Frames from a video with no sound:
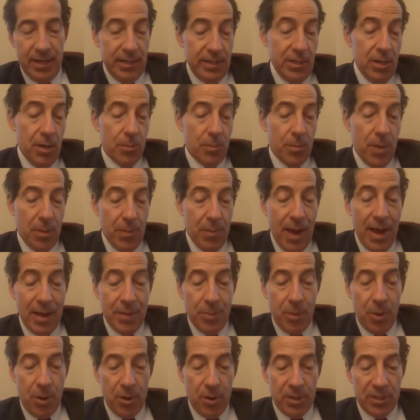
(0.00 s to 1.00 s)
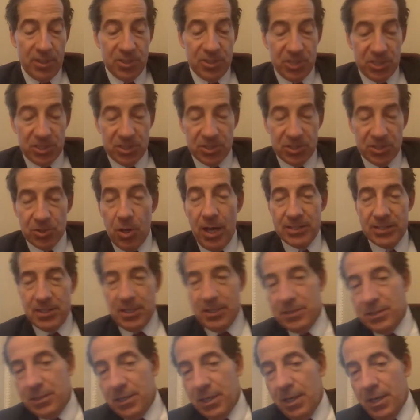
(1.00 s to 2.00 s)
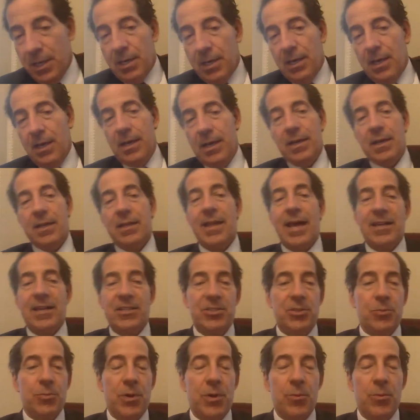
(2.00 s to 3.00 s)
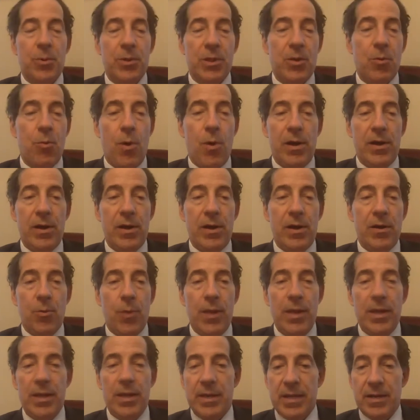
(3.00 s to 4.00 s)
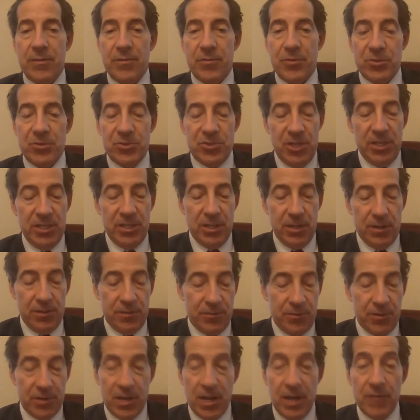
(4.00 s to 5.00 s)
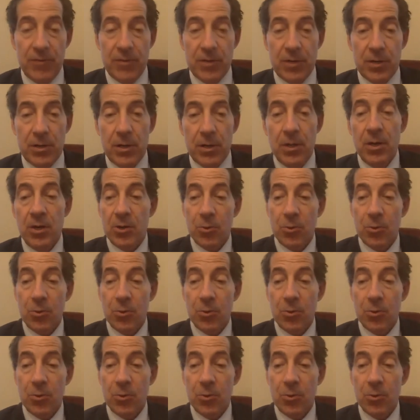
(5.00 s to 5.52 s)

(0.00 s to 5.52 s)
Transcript: My party just lost a an election we really wanted to win in Virginia for governor,